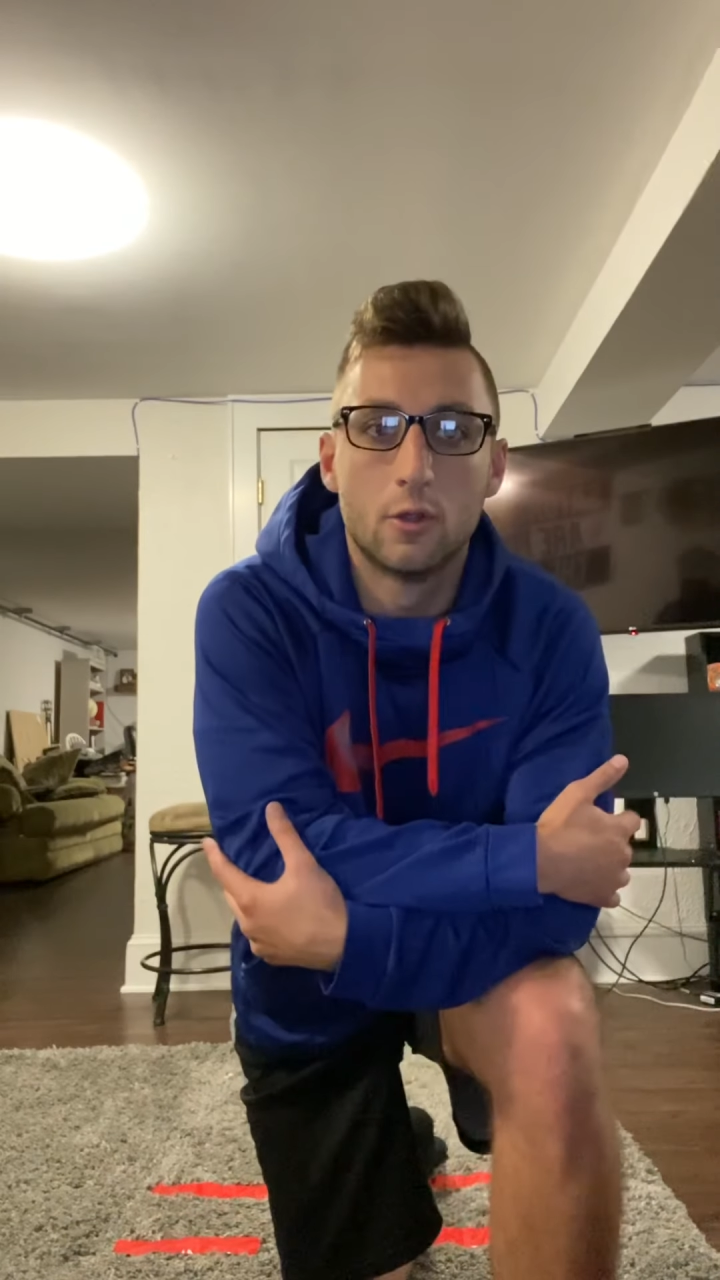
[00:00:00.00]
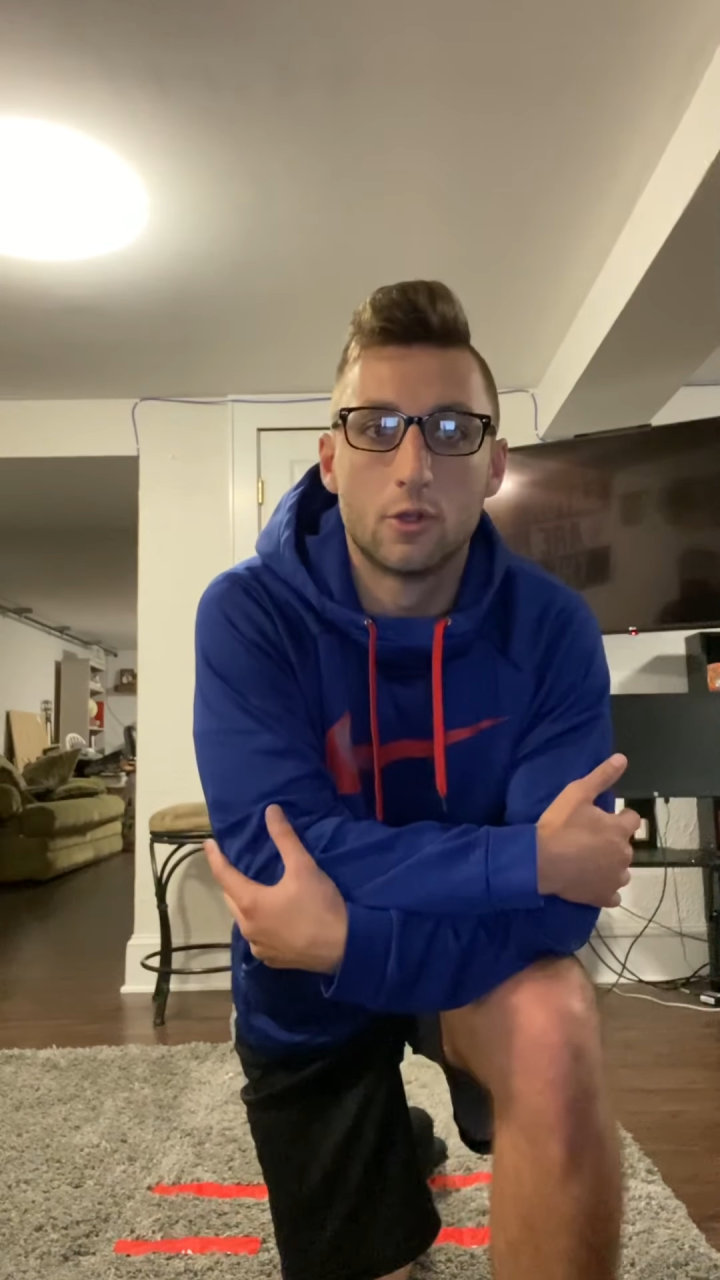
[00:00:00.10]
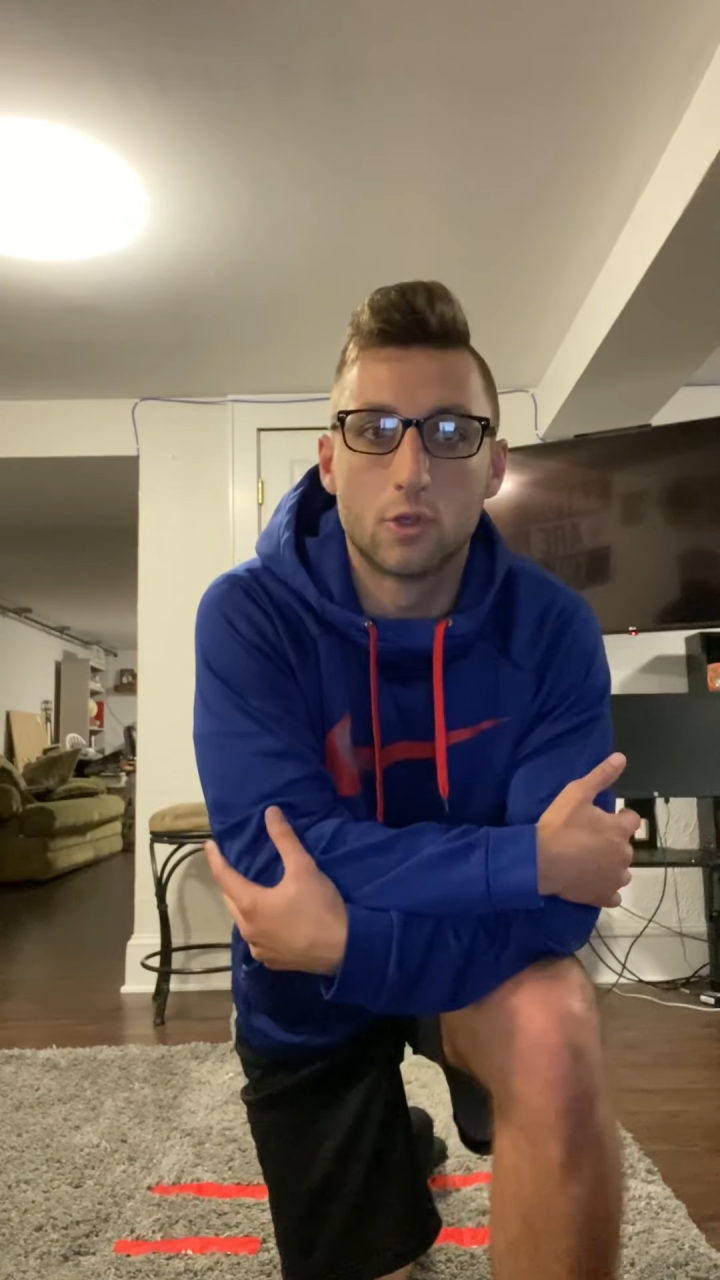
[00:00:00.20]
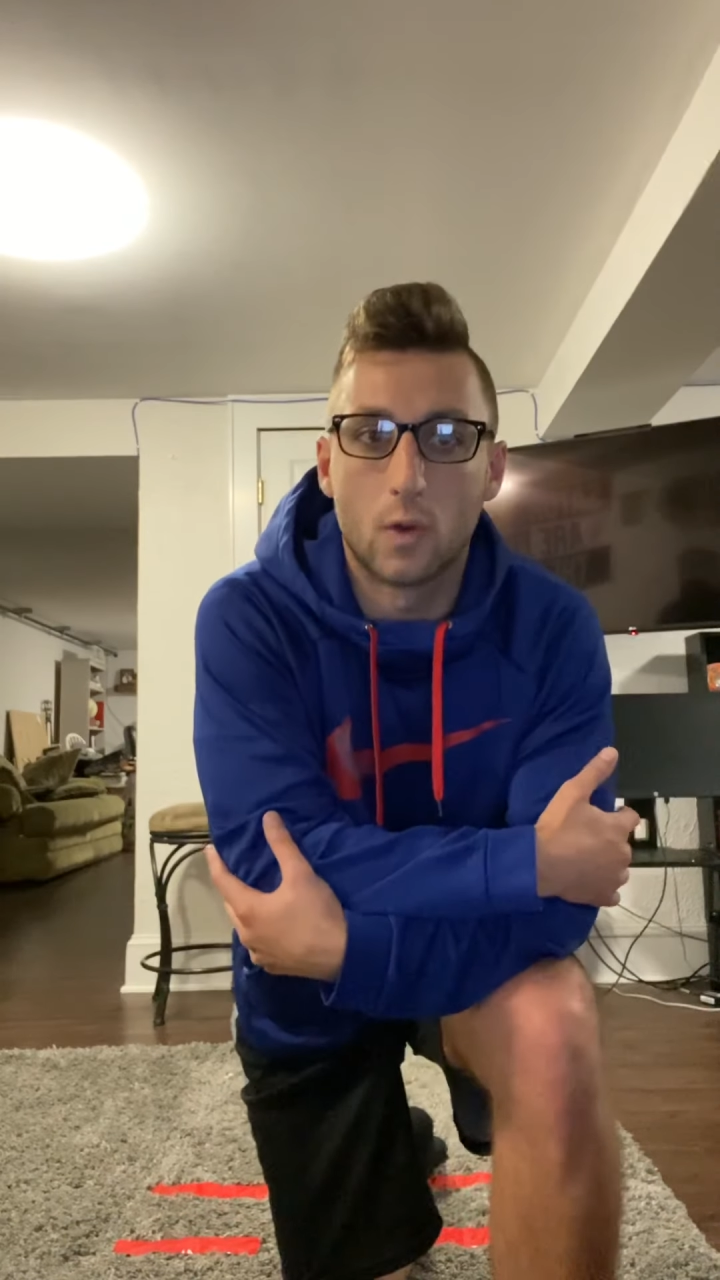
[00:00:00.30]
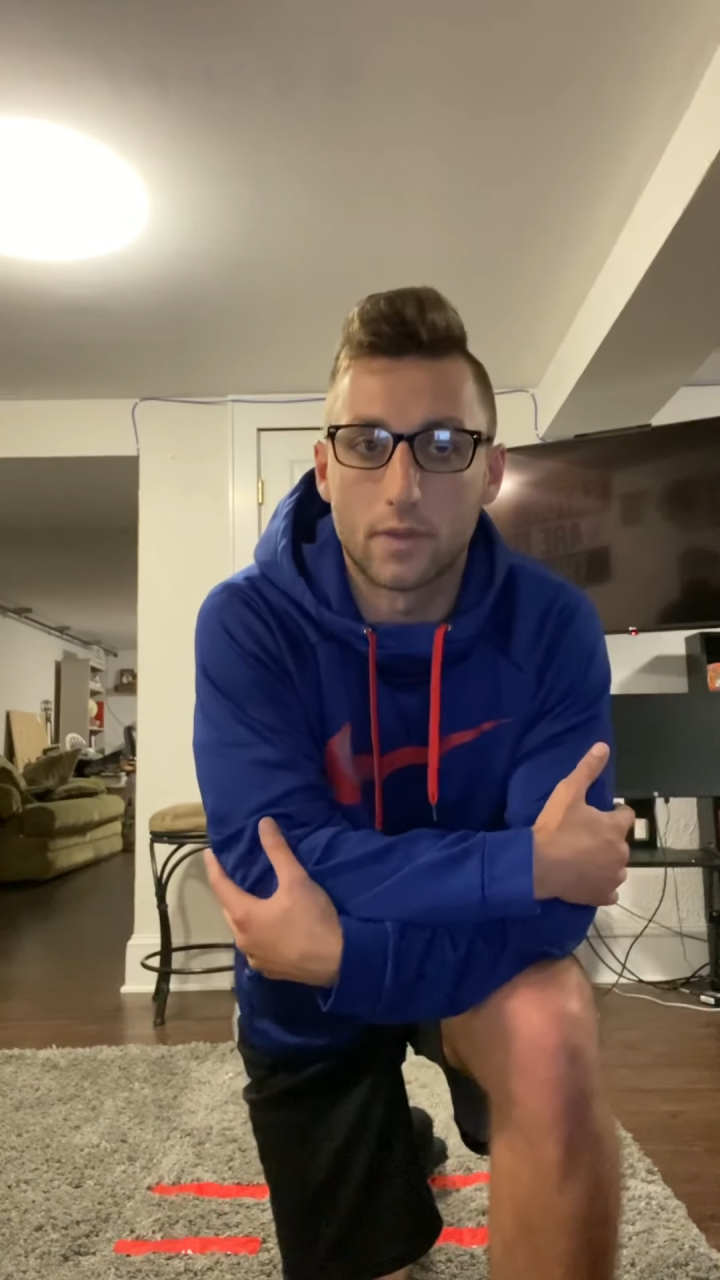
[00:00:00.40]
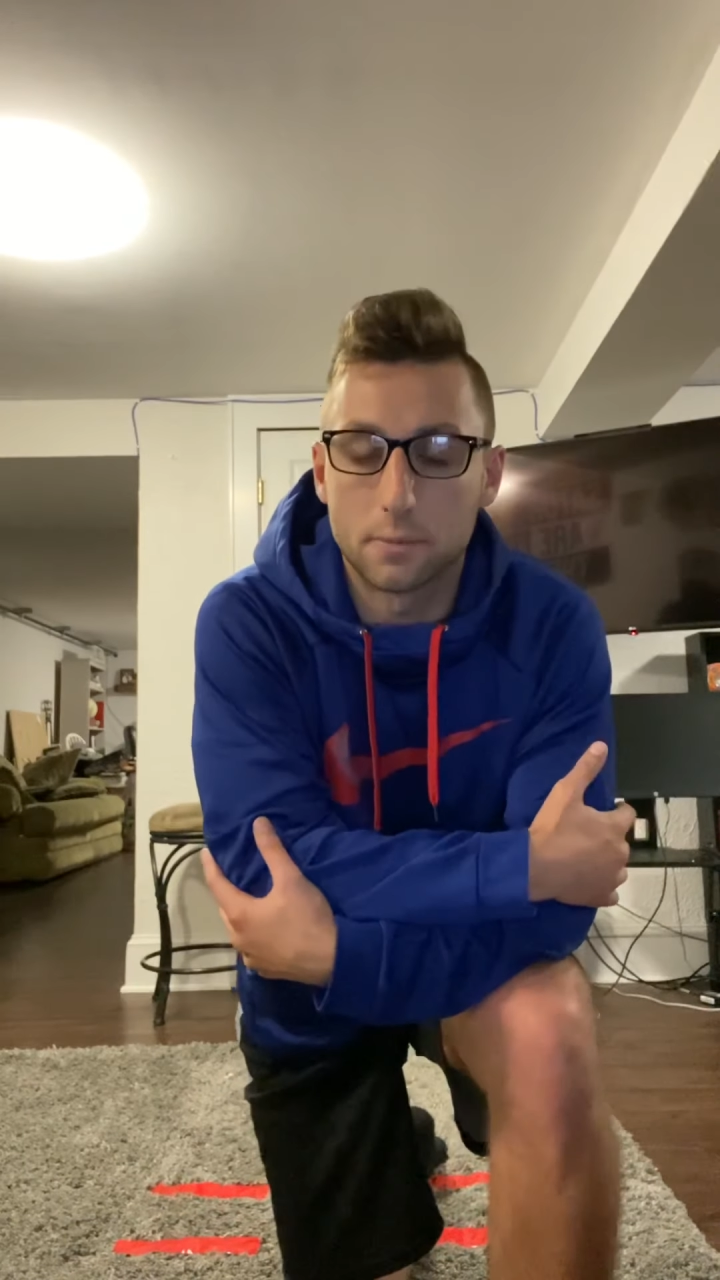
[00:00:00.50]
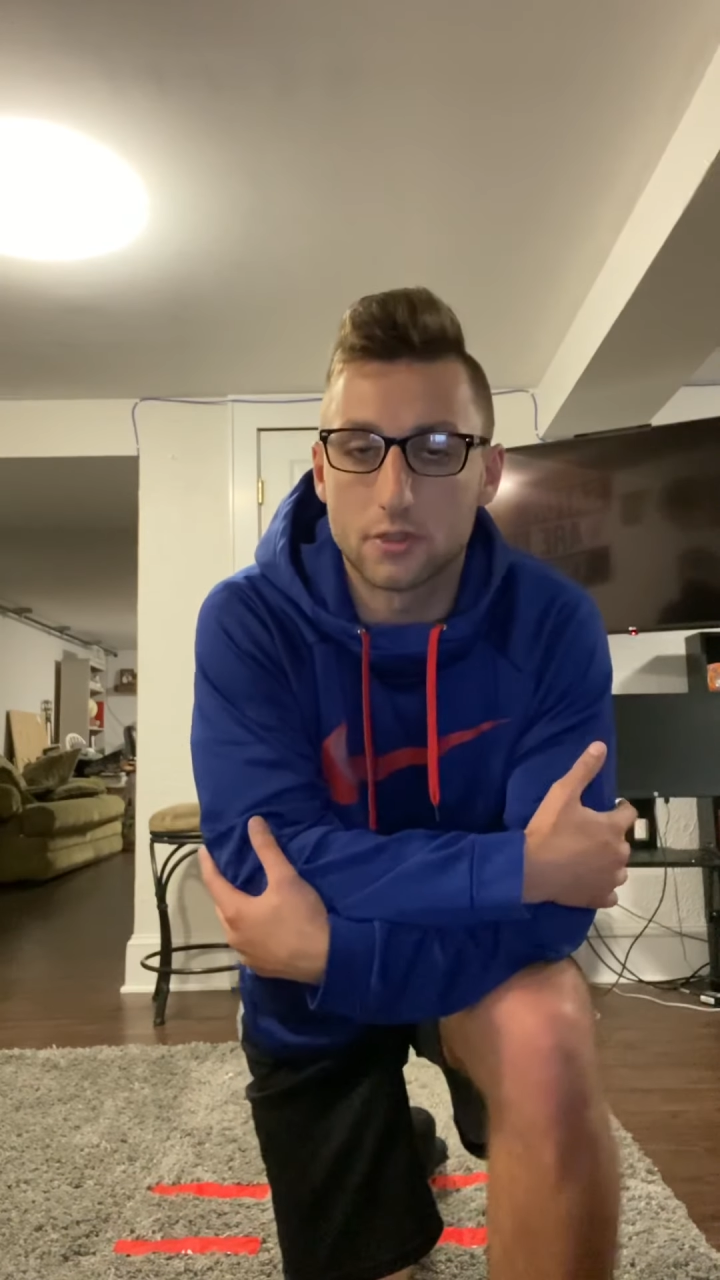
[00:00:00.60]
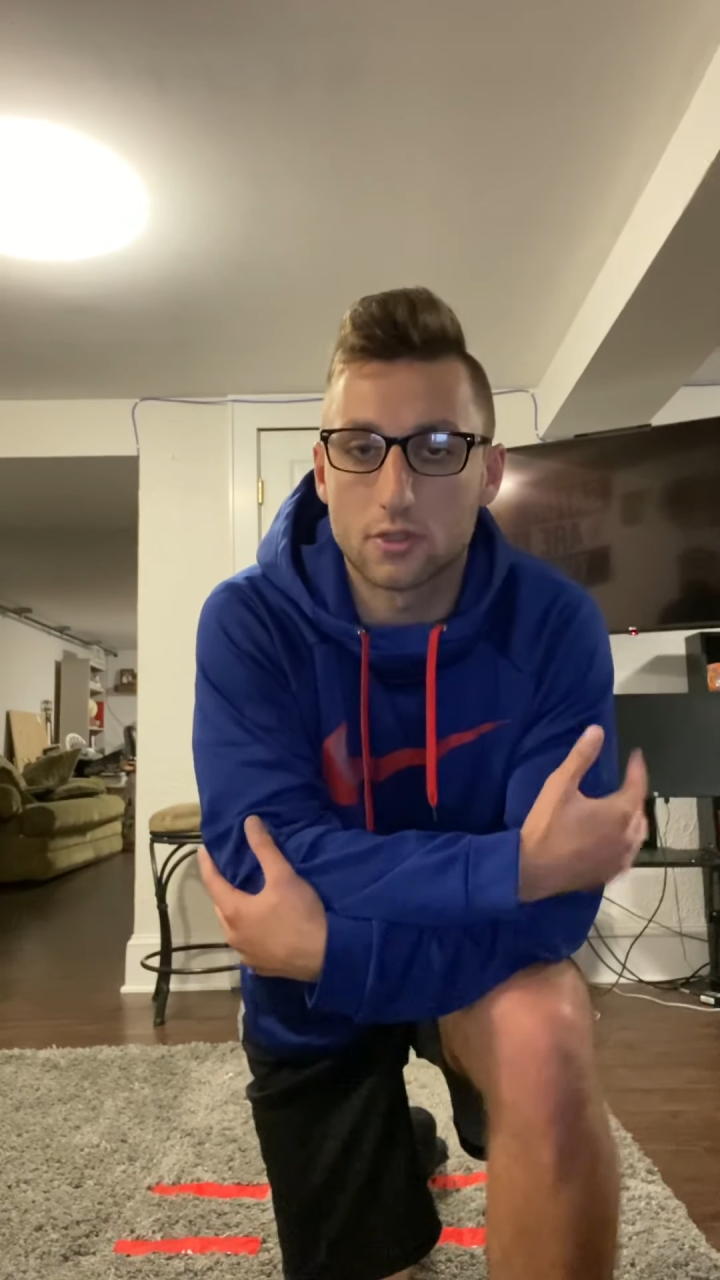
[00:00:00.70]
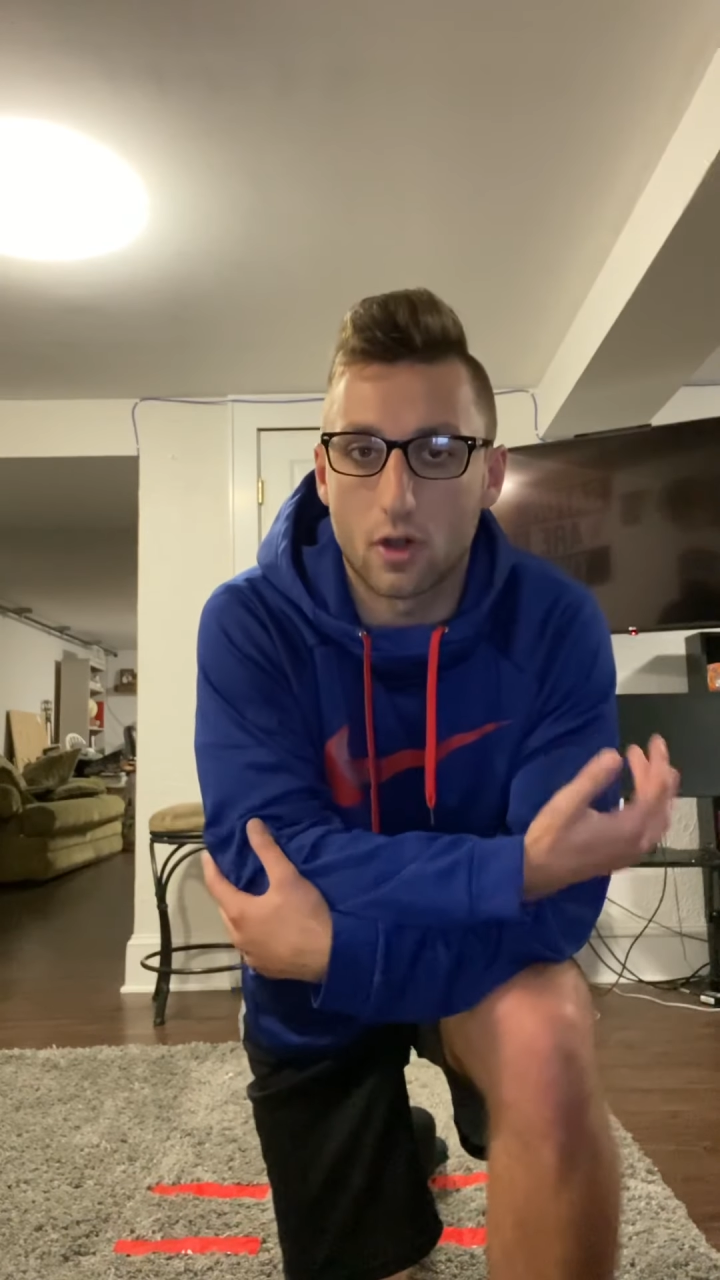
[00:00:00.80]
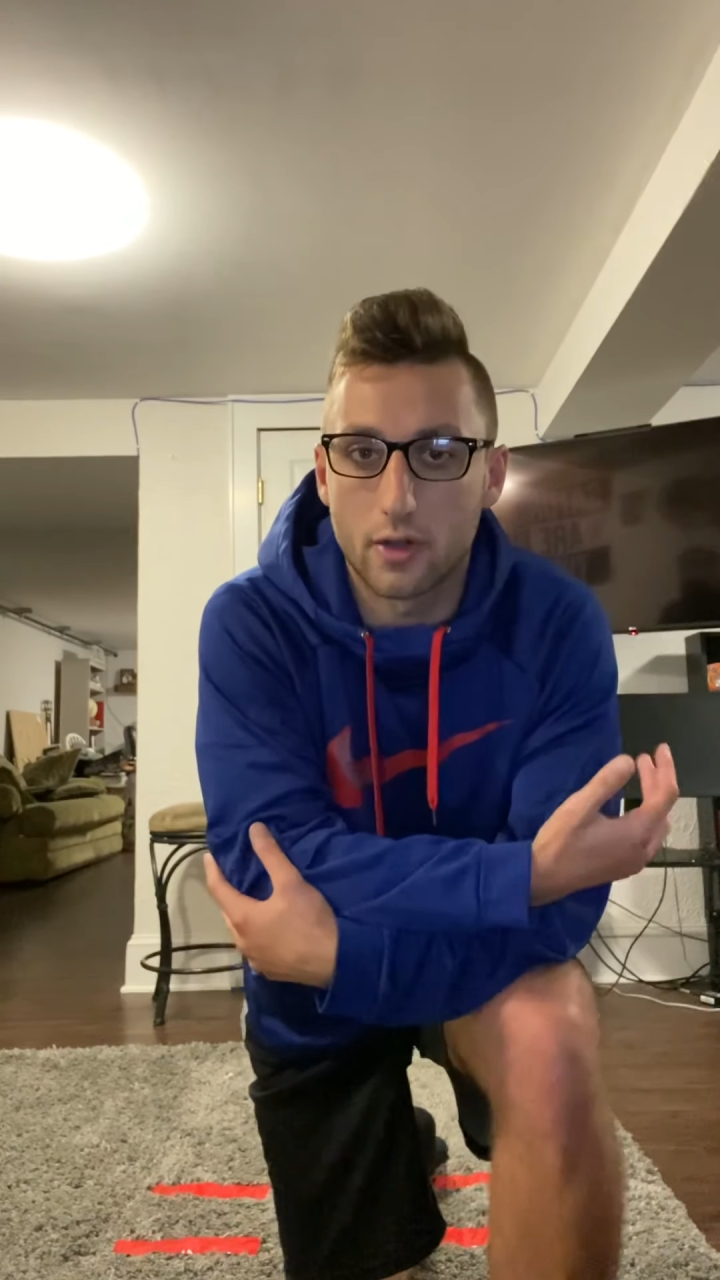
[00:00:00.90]
you want them to
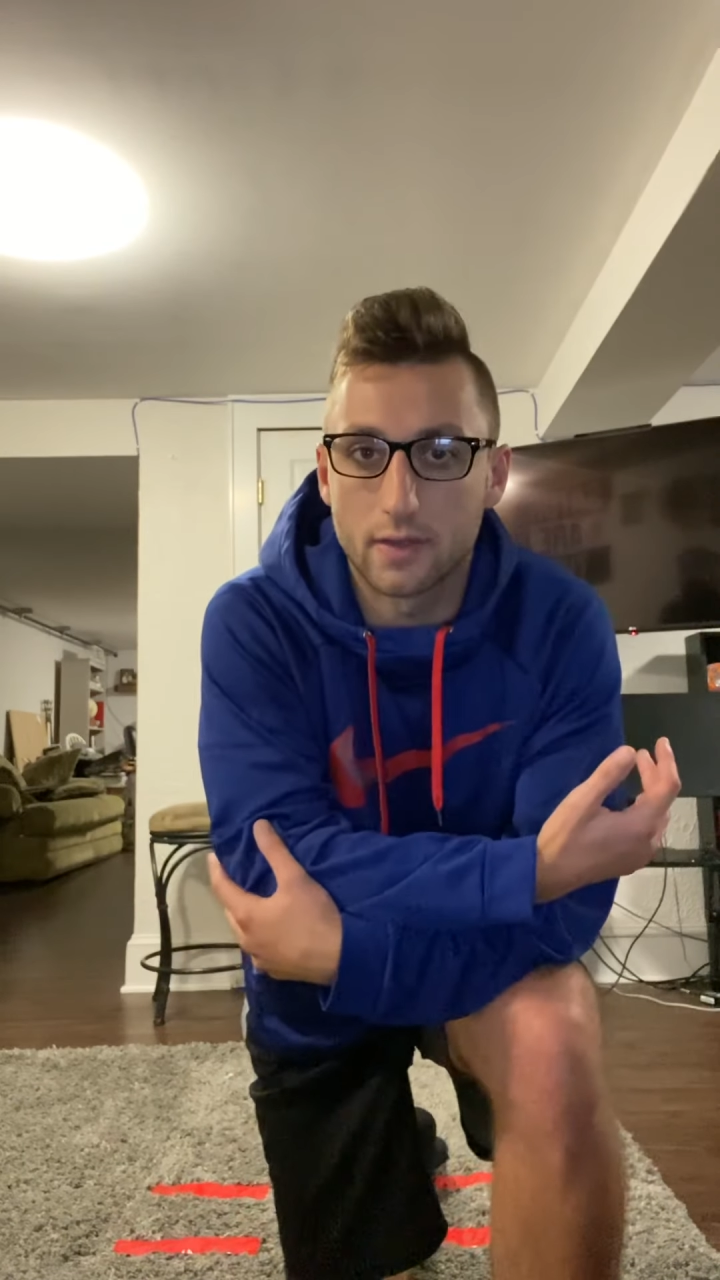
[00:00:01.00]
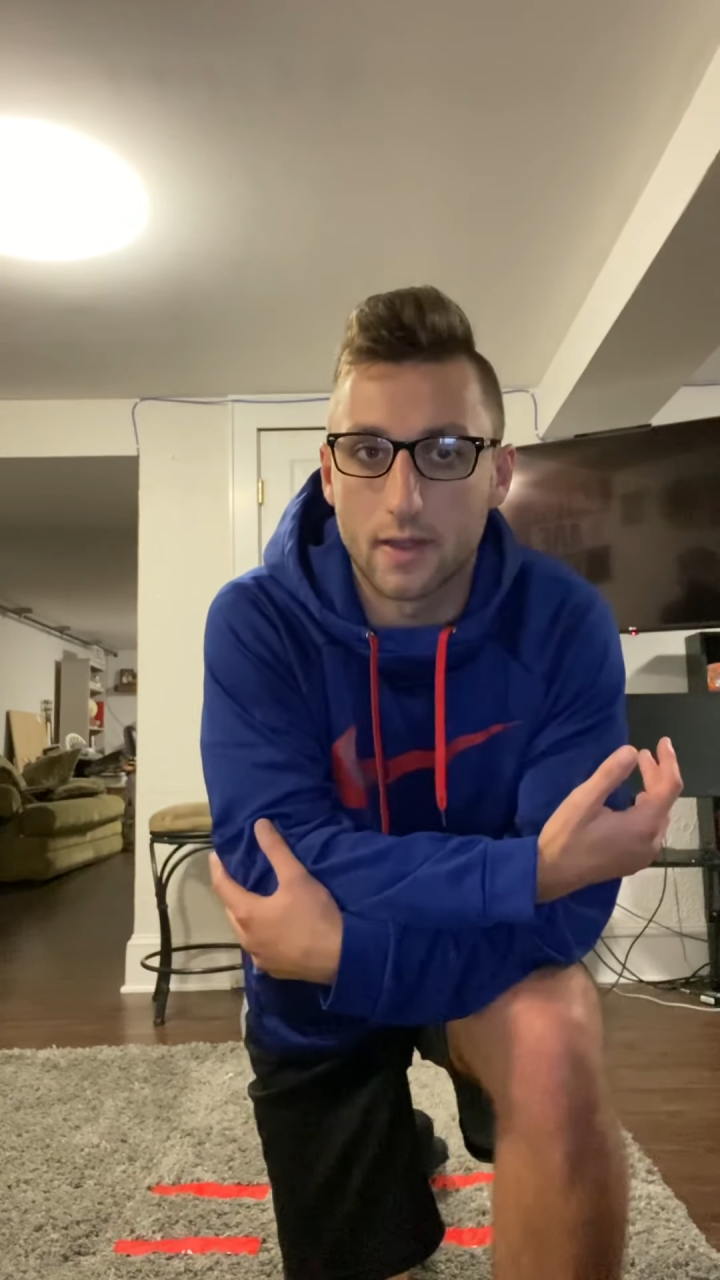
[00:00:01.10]
start in